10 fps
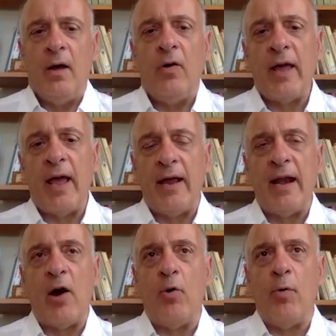Okay,
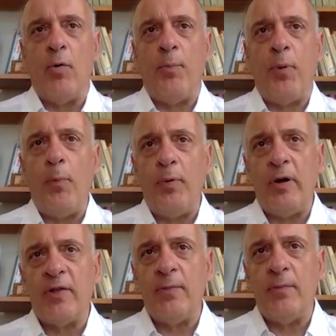now
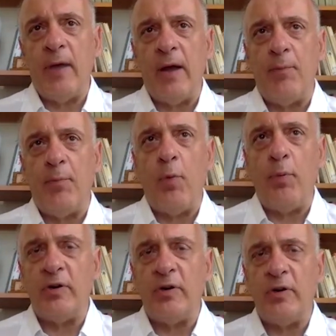populism and
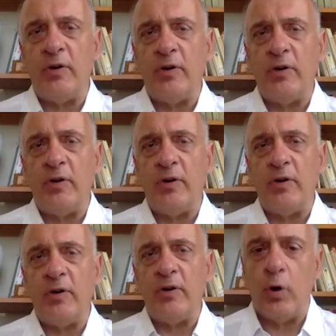populist
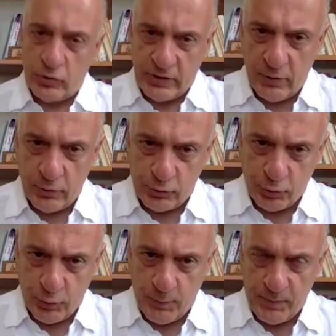leaders will continue
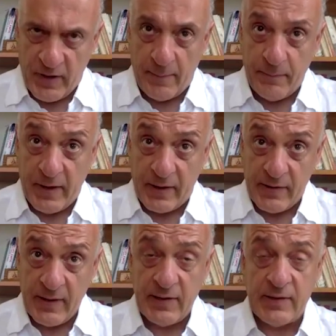to
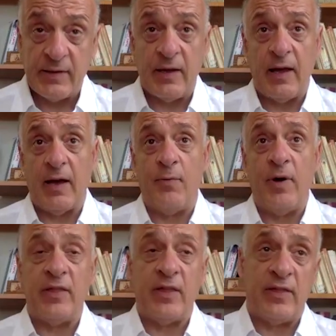exist,
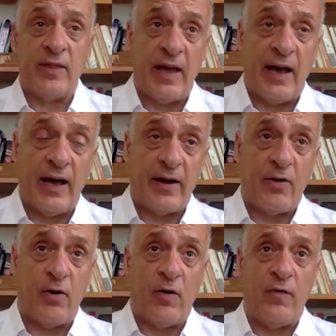whether they are
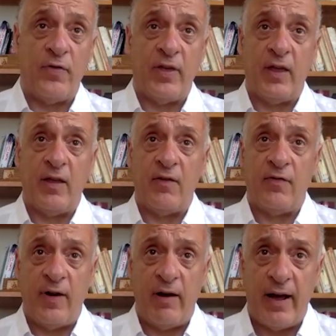of the
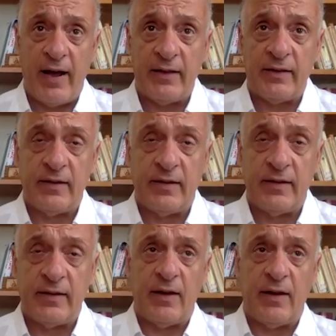far right,
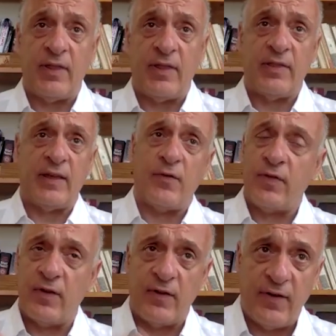whether they are
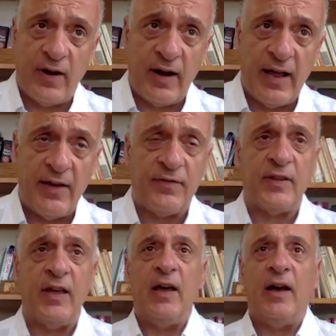of the far left,
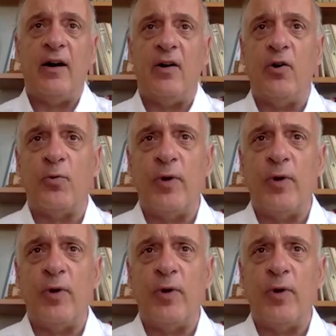or